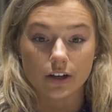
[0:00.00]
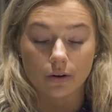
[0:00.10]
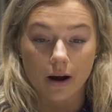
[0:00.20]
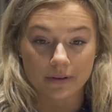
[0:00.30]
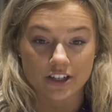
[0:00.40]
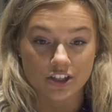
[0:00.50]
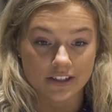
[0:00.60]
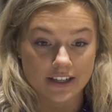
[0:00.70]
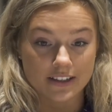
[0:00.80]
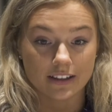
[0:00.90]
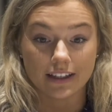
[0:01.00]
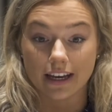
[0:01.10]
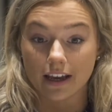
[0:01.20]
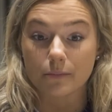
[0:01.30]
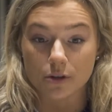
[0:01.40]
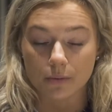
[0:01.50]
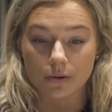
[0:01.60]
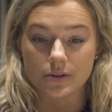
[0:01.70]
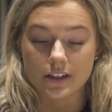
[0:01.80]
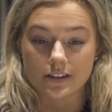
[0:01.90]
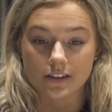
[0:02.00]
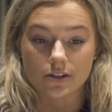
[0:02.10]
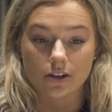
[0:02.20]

you know, competition season leading up to postseason.